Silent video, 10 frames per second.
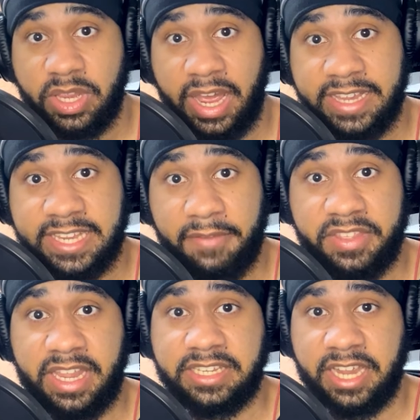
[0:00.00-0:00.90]
guys have
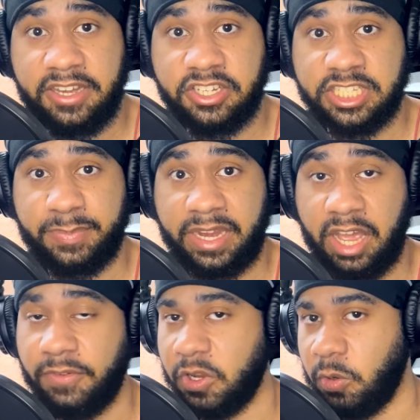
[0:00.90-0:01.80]
the attention span
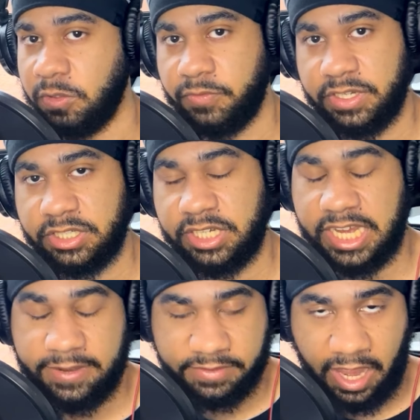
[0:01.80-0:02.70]
of a goldfish,
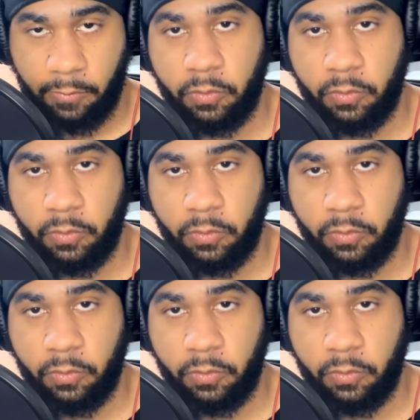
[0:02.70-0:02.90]
if not